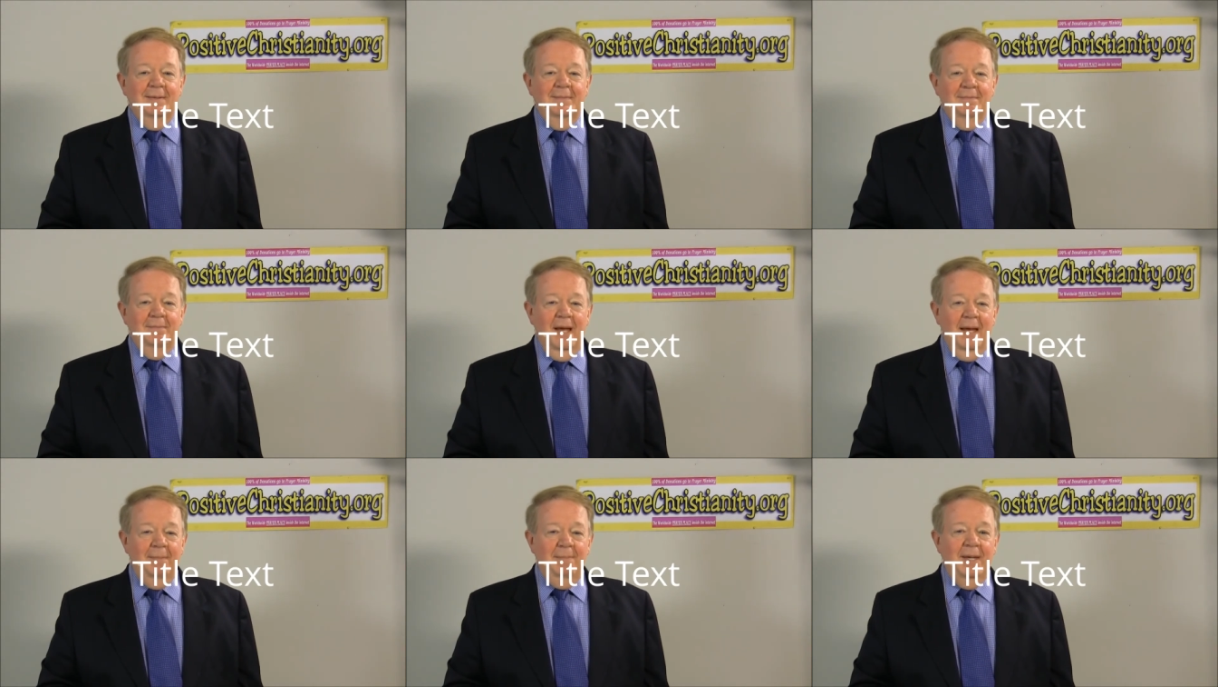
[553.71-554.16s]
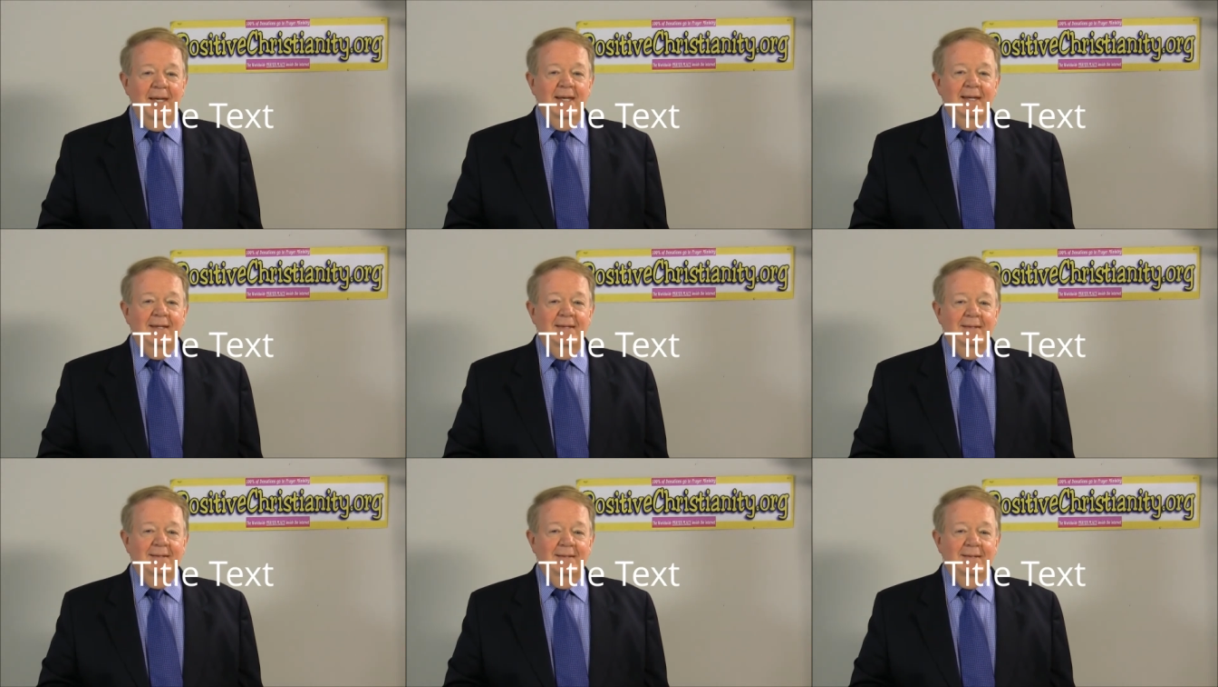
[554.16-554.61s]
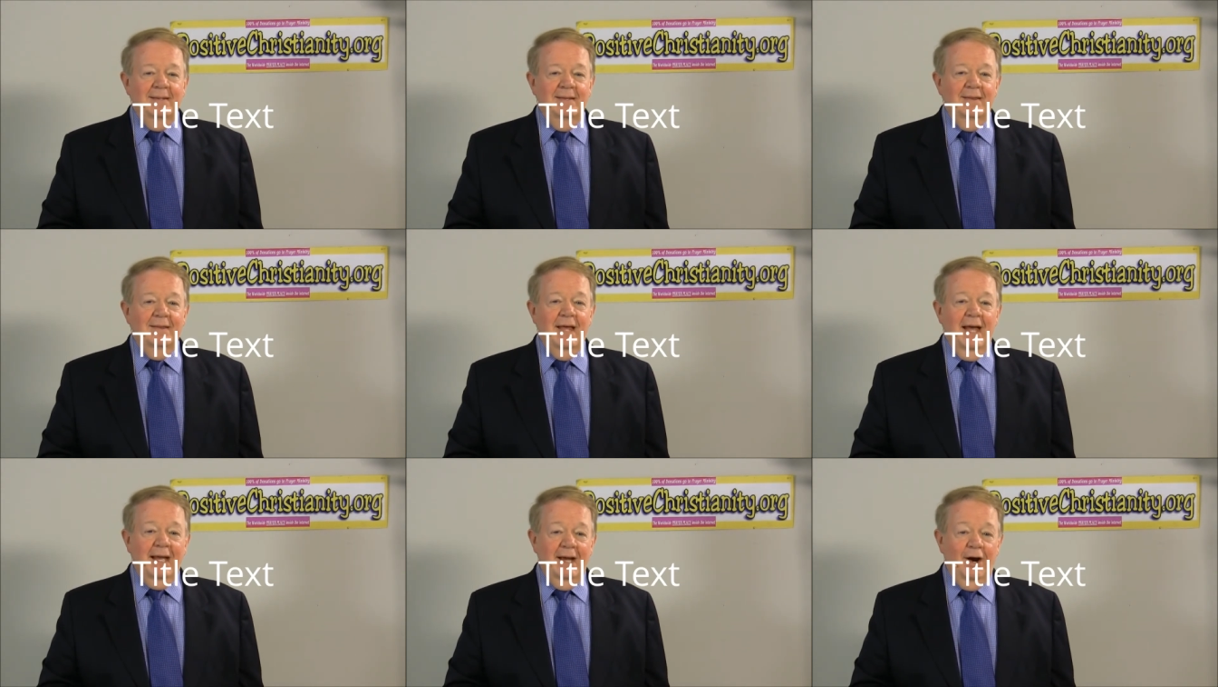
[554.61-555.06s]
Maybe
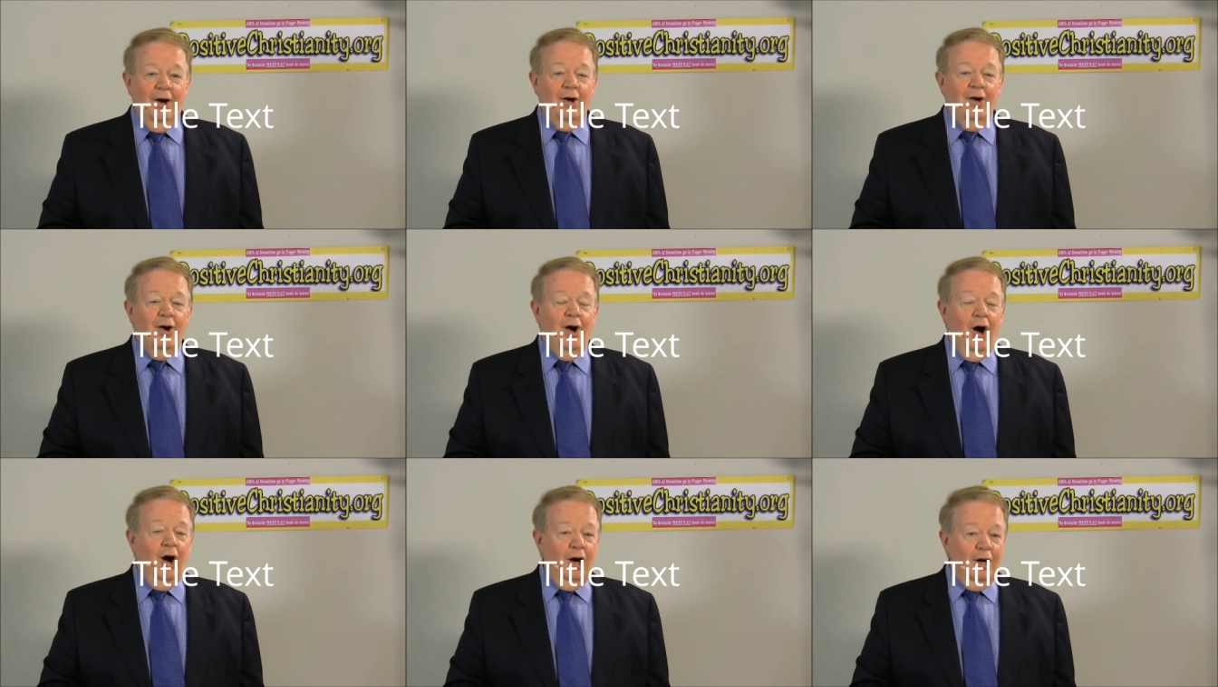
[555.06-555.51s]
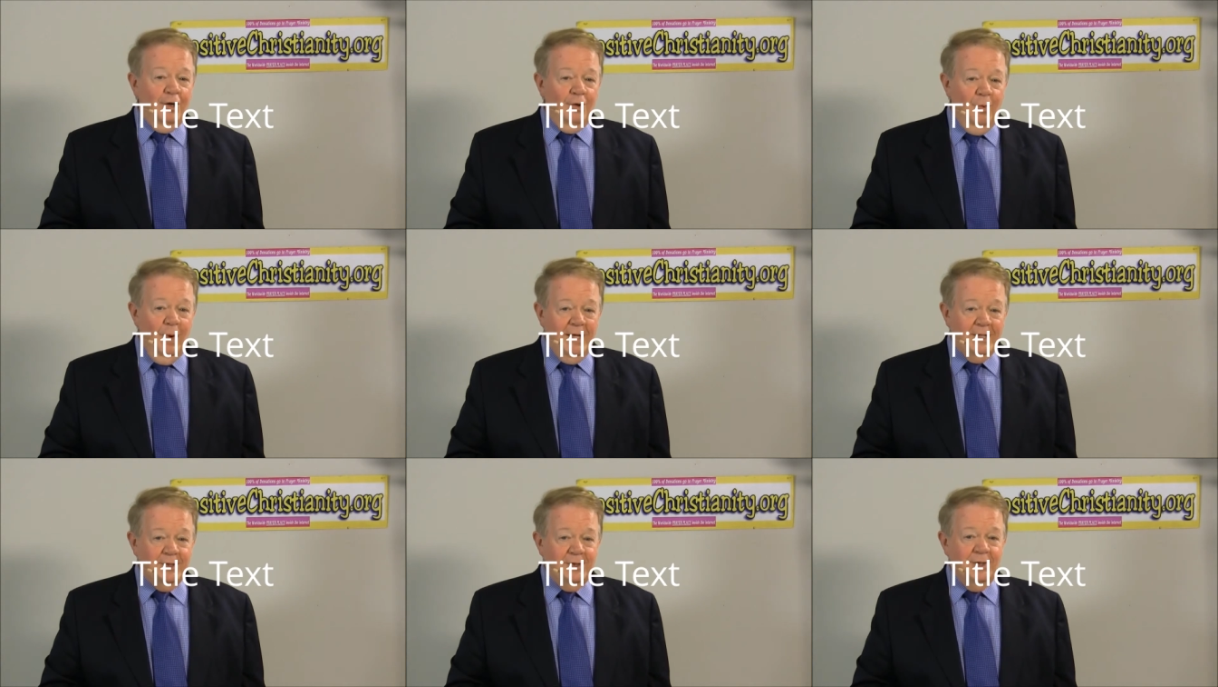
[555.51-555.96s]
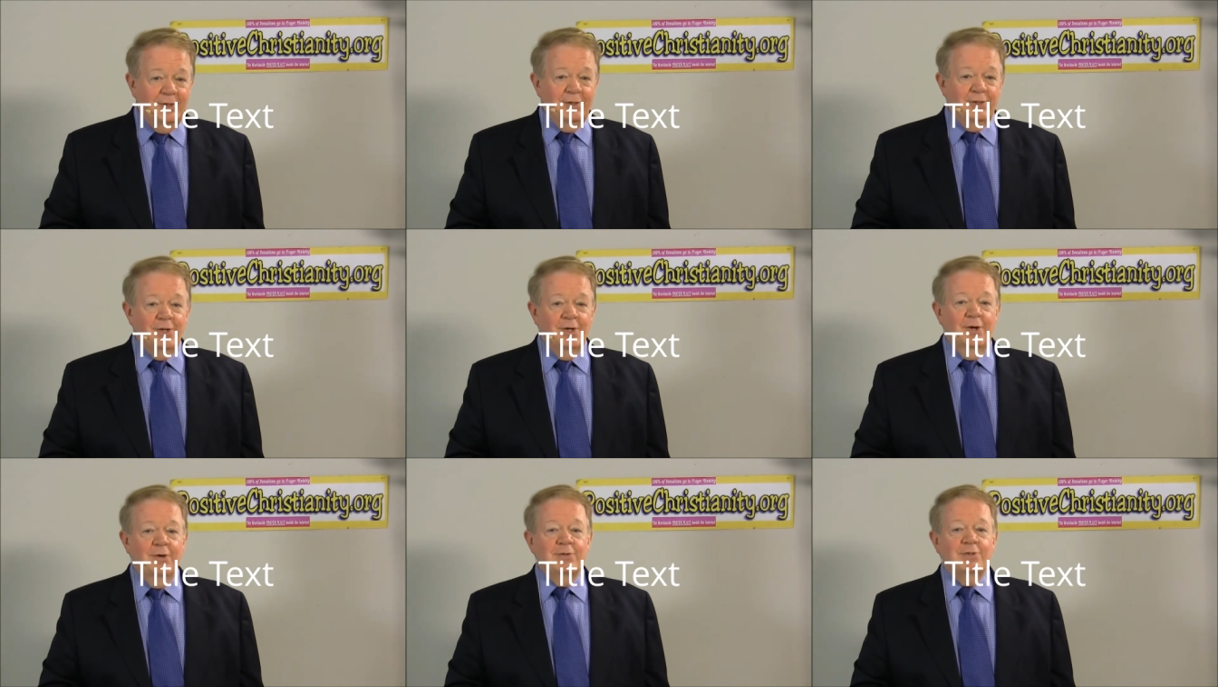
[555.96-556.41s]
they are our
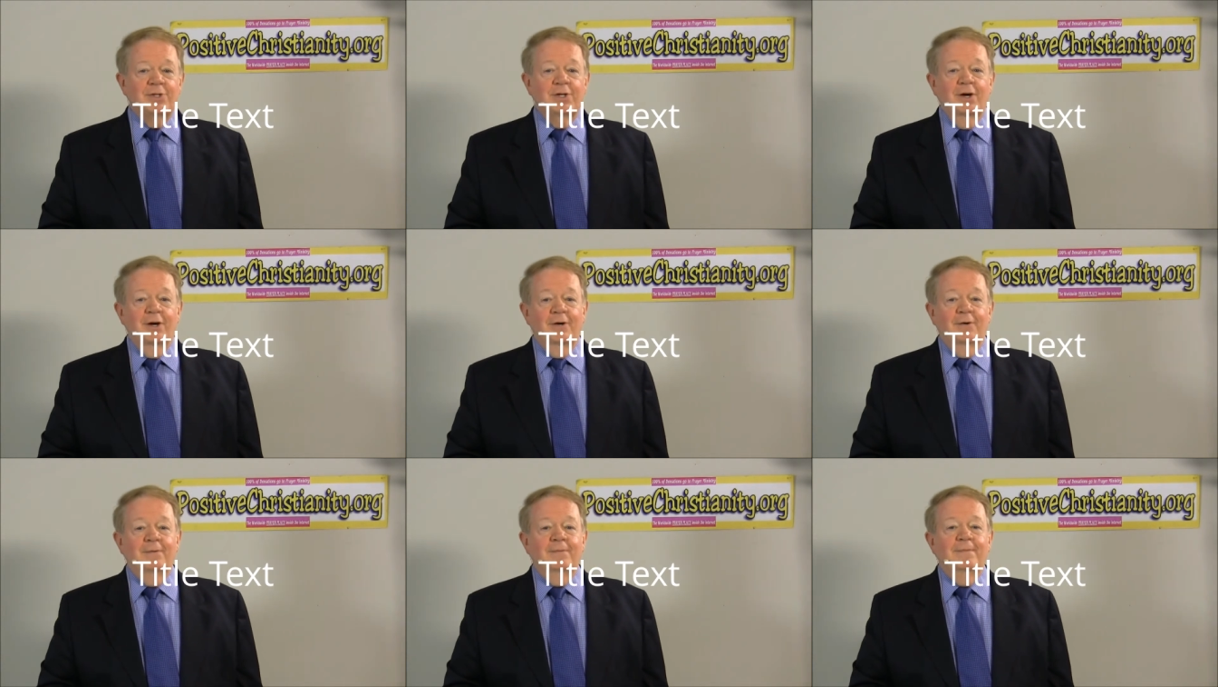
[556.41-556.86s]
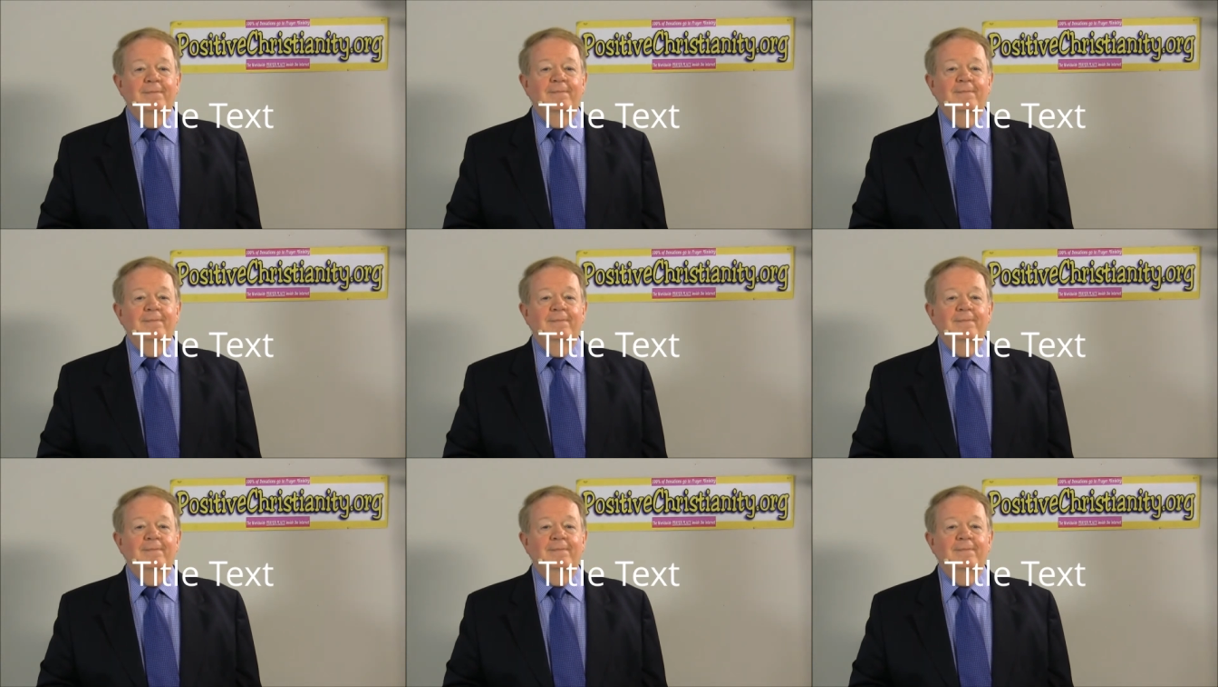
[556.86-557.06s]
questions also.